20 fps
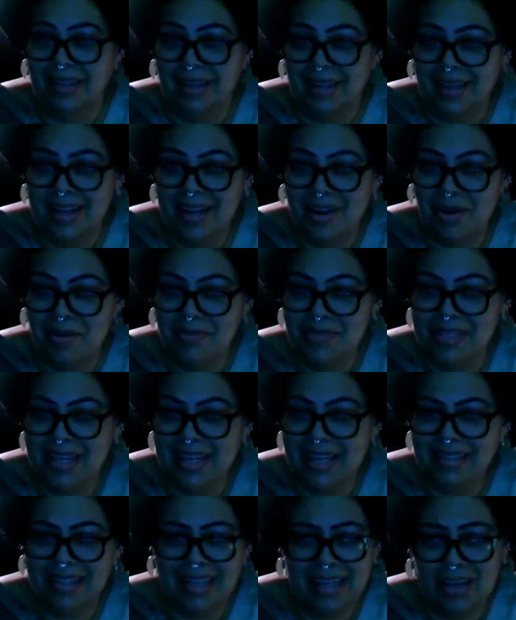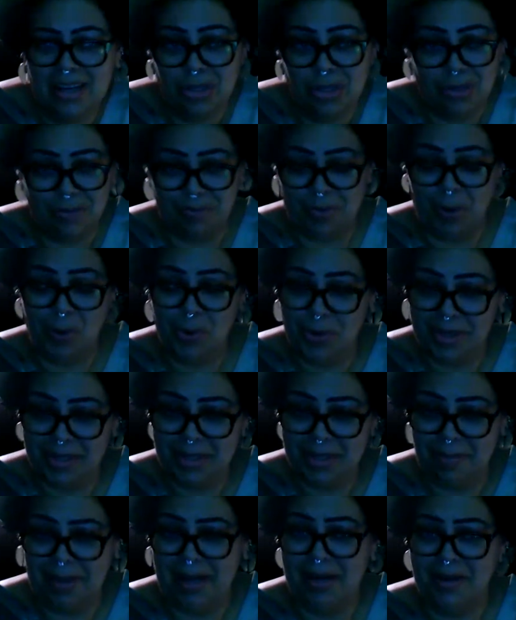You know what I'm saying? Like, are you poking
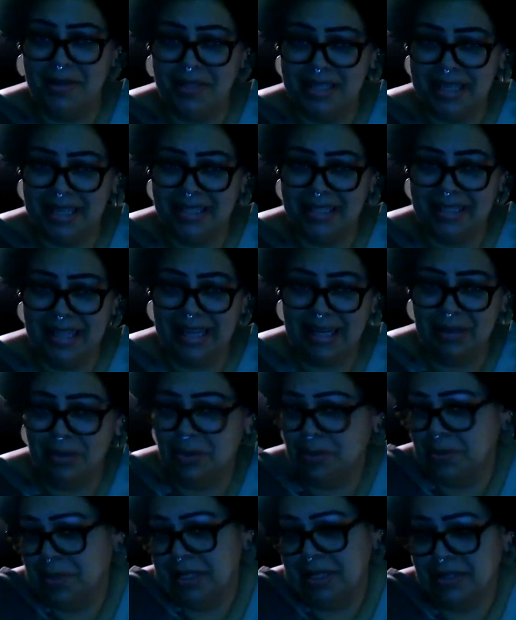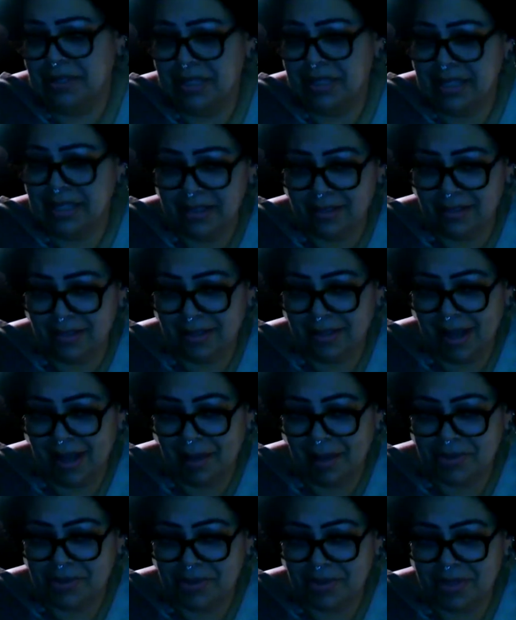the bear then? Like, well, what do you think
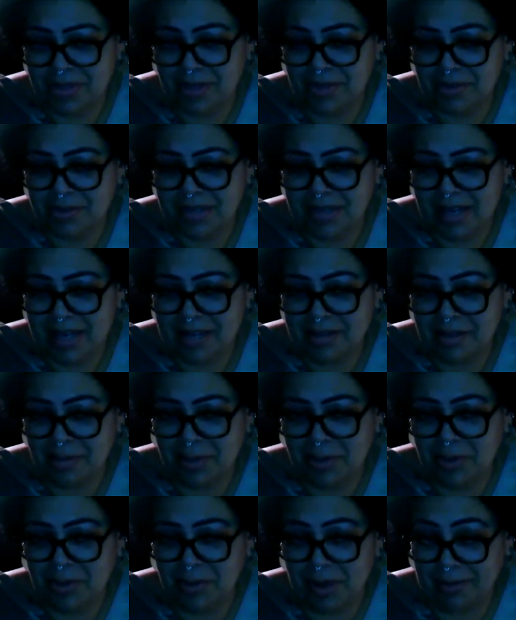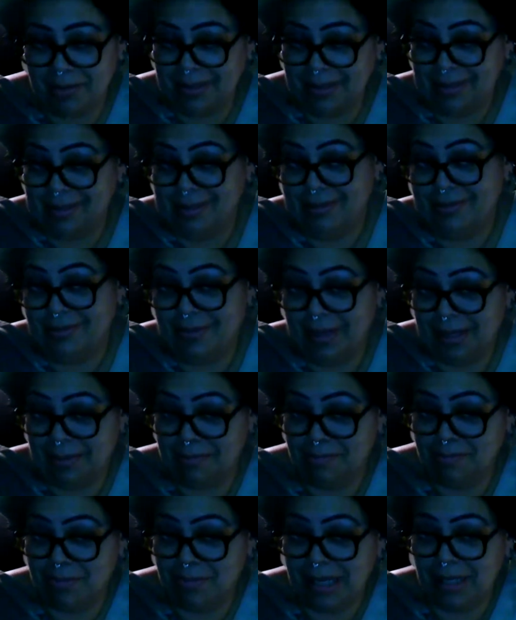happens on the other side of the poke? I mean, it's a
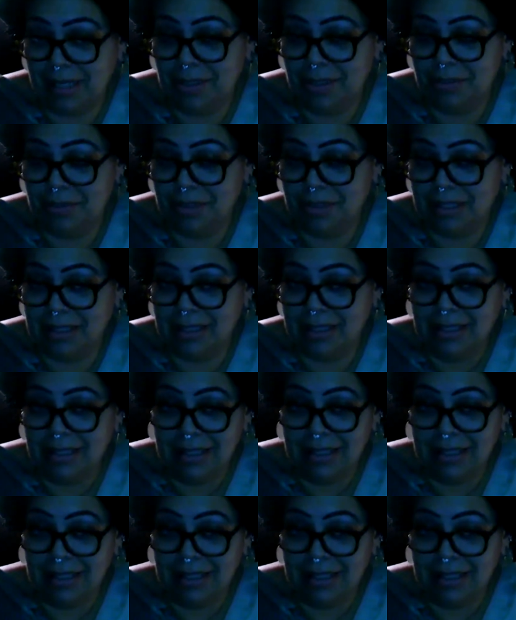fucking bear, right?